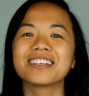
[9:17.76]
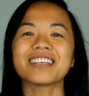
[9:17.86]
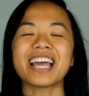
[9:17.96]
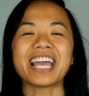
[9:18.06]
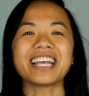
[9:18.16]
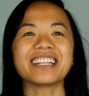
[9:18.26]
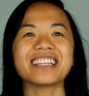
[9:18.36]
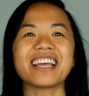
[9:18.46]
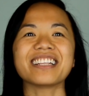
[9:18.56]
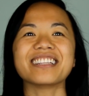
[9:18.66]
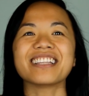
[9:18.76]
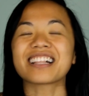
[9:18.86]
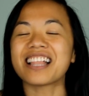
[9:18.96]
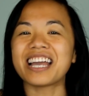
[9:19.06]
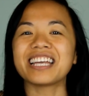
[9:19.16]
and then the
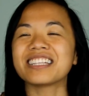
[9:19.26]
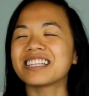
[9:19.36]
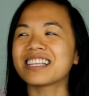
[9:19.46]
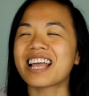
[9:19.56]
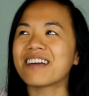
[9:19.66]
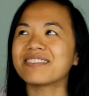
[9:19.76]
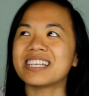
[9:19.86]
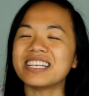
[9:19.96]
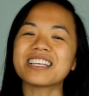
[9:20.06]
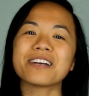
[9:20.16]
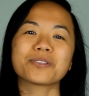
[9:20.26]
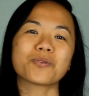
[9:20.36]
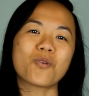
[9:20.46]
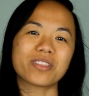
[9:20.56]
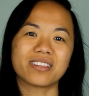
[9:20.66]
client have details of
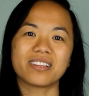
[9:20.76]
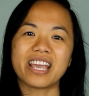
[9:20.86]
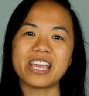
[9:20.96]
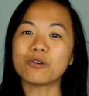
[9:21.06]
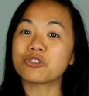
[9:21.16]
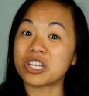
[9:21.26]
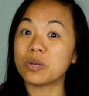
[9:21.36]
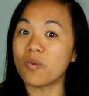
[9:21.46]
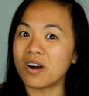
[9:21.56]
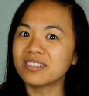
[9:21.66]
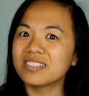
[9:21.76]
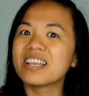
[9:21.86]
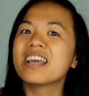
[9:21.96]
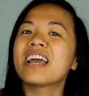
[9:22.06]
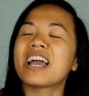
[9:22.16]
what he or she wants,
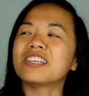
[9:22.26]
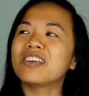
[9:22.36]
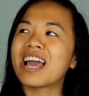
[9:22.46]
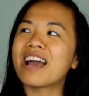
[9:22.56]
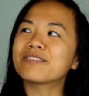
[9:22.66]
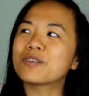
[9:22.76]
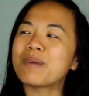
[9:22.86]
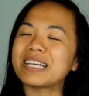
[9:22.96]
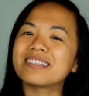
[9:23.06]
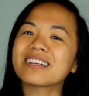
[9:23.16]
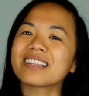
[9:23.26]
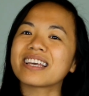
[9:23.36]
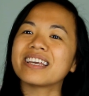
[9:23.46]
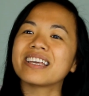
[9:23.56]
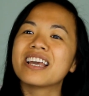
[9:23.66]
and you have to
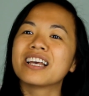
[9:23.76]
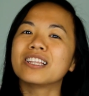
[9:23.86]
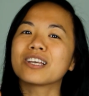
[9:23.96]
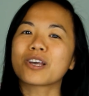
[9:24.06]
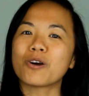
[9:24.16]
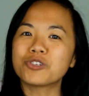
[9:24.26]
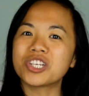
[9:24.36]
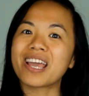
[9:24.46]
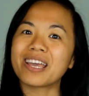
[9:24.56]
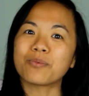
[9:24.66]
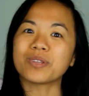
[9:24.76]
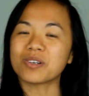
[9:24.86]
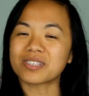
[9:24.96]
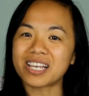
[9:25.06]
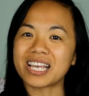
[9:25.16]
basically negotiate with
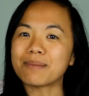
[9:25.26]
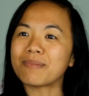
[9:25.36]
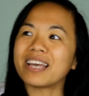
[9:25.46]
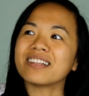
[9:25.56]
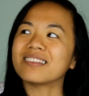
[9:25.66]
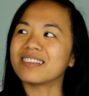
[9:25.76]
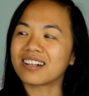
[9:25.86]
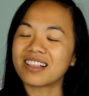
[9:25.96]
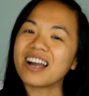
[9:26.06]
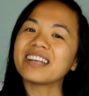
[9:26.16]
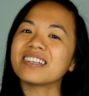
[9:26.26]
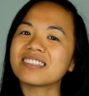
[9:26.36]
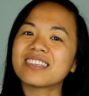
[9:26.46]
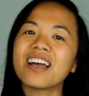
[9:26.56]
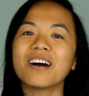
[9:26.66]
your team and the client
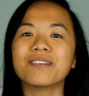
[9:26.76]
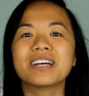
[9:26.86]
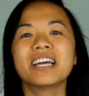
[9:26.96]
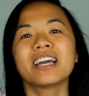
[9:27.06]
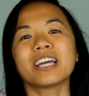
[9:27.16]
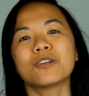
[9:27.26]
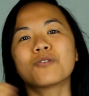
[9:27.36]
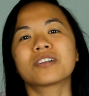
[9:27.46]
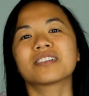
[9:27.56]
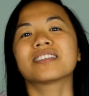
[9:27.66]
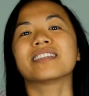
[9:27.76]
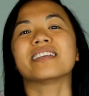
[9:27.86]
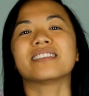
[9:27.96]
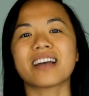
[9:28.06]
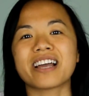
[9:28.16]
itself in order to
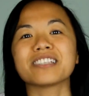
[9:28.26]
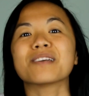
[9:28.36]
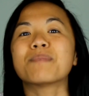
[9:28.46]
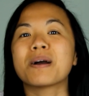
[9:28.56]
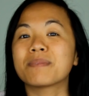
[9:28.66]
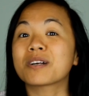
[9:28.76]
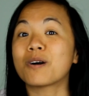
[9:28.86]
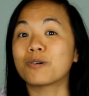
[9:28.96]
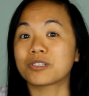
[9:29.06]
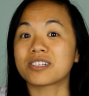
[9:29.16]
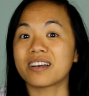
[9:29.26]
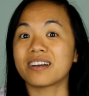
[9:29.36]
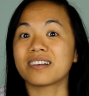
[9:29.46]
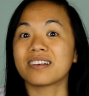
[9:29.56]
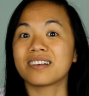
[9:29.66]
design your permaculture